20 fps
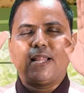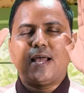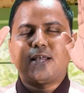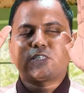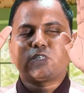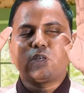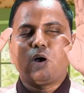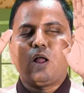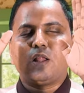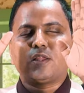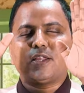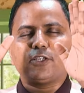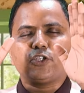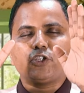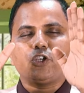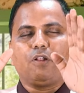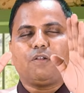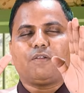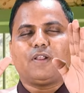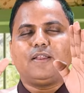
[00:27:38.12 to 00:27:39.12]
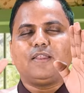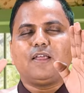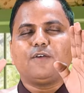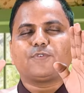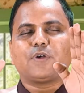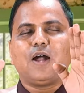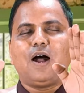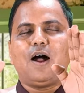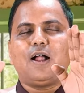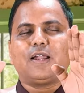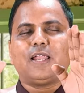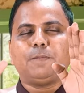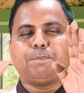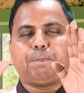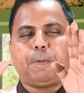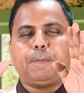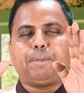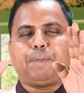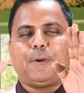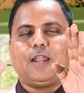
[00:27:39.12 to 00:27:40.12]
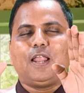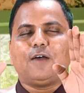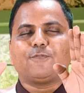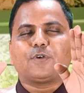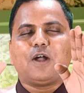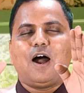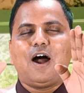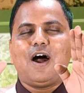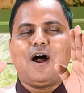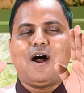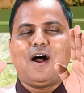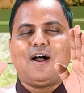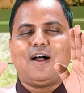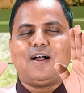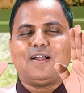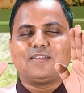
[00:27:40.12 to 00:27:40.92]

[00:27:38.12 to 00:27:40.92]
Bless all the children of God and people of God.